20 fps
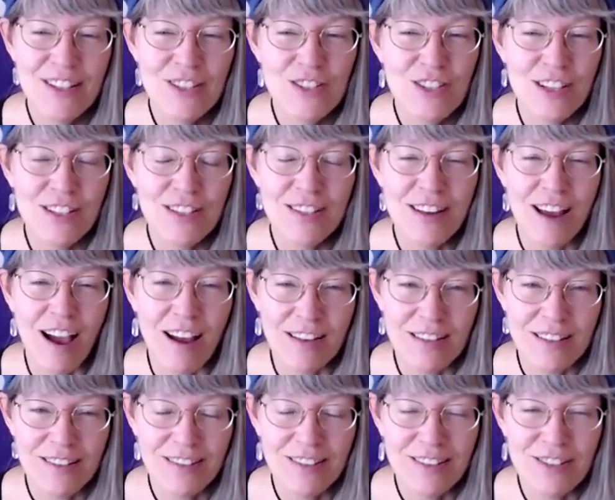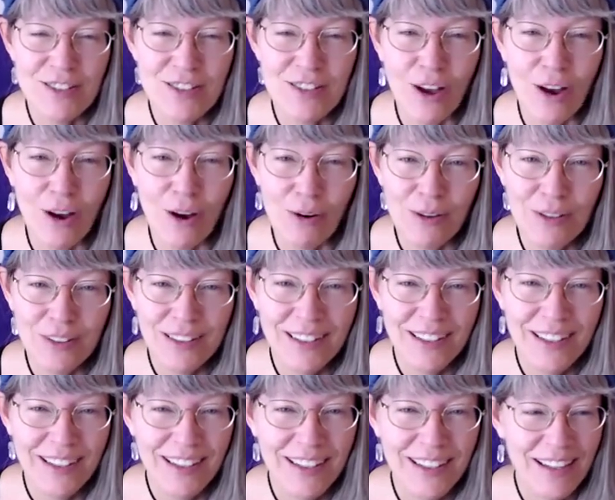It's just not. So
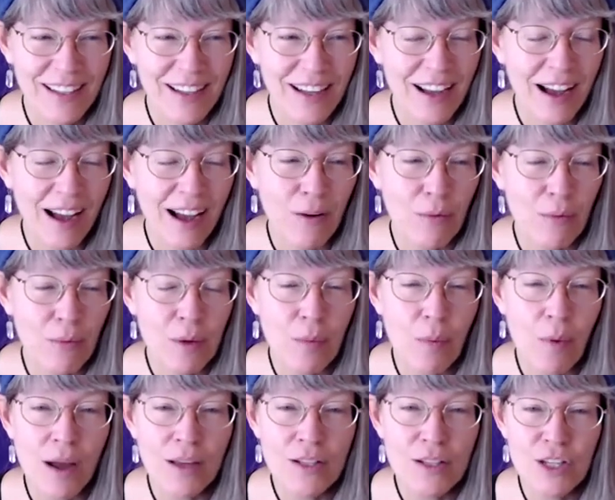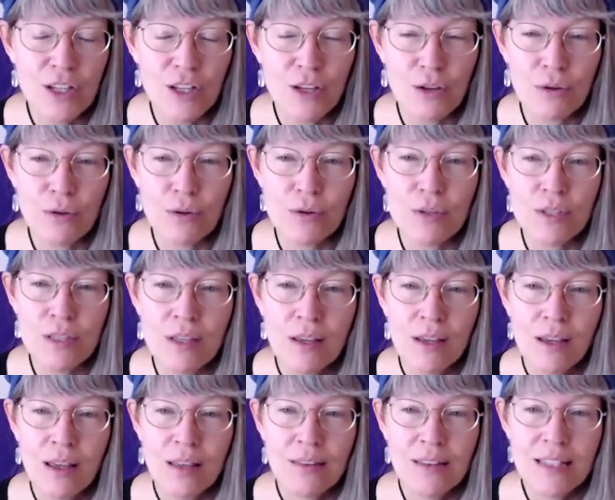we want to use
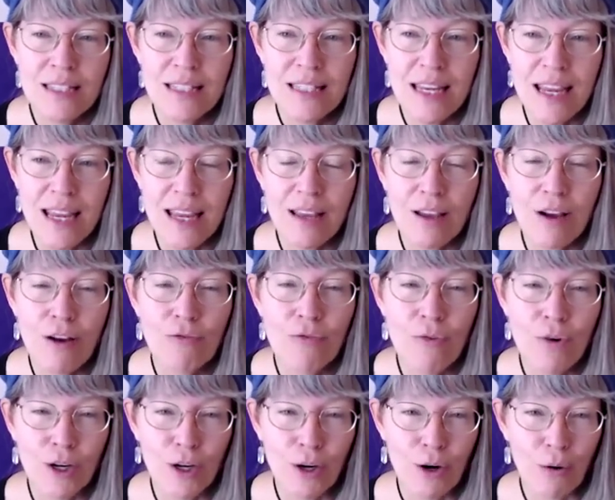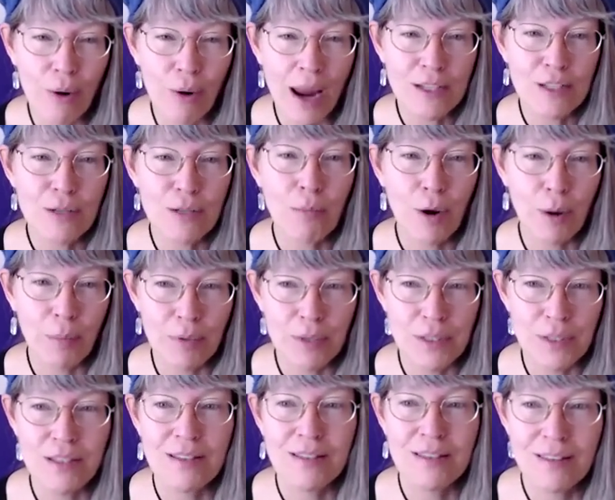the Ting for correct
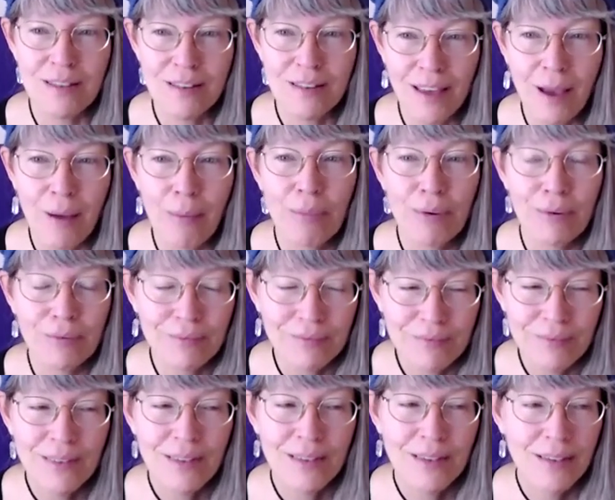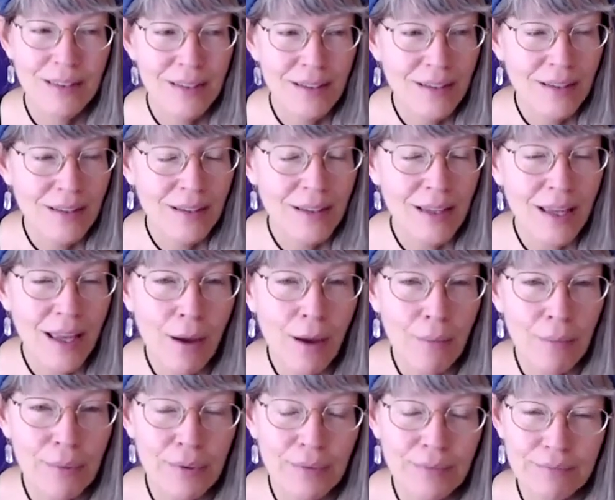purposes. Yep.
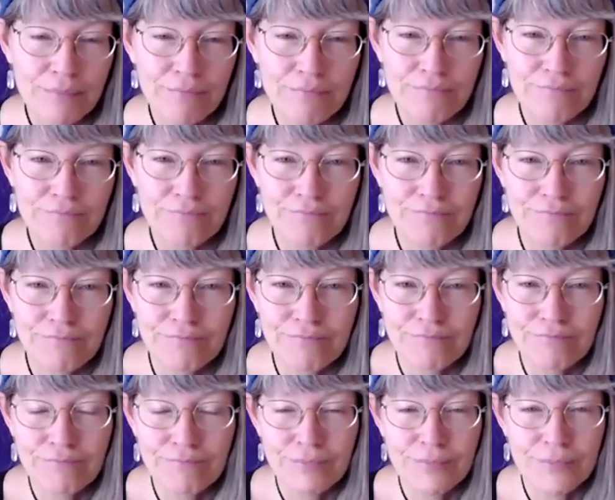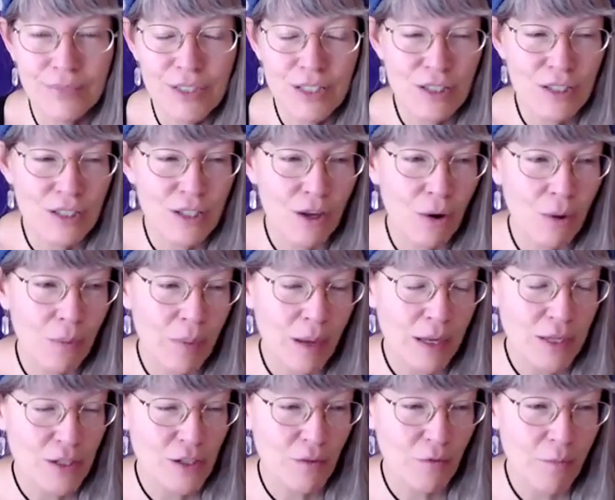Yep. So a
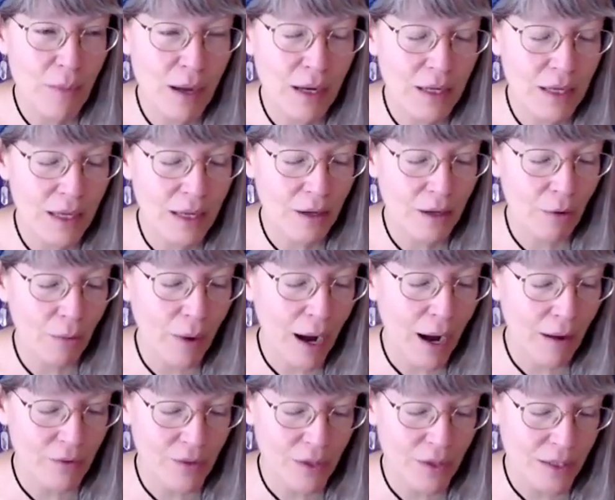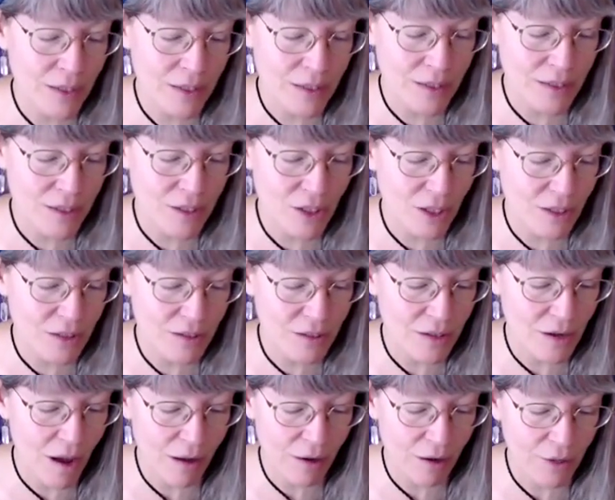bunch of monkeying around that is
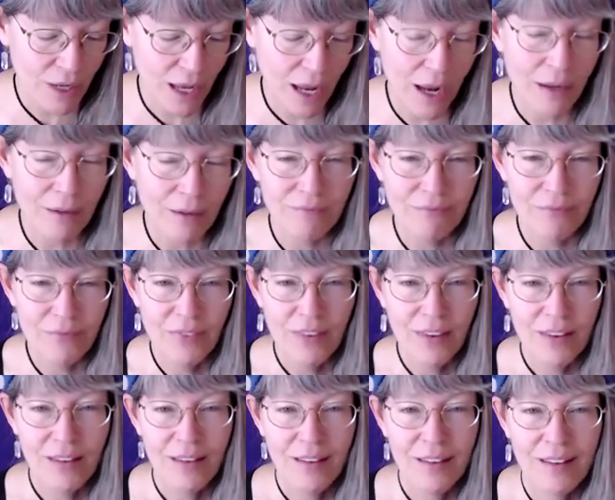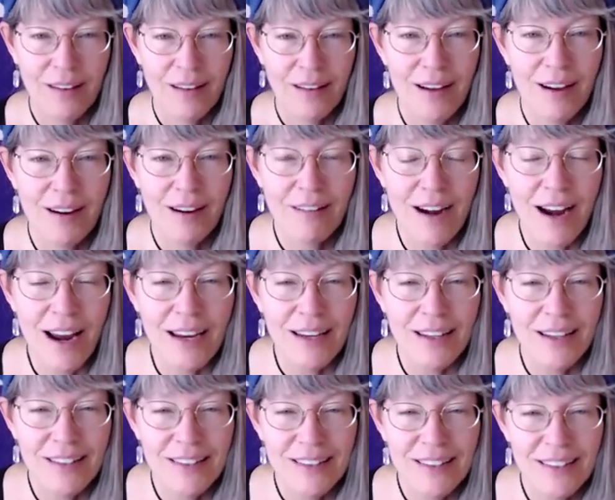just not okay. All
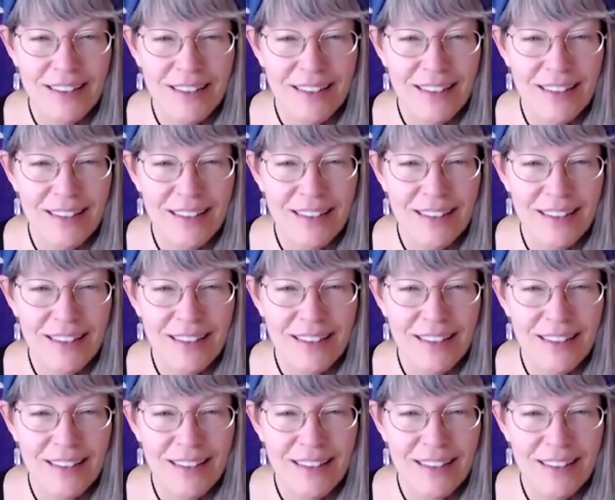right.